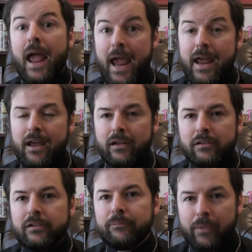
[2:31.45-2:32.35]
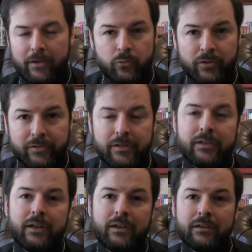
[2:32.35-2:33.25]
And, as we see
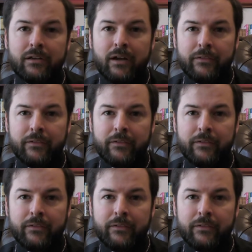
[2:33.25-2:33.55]
in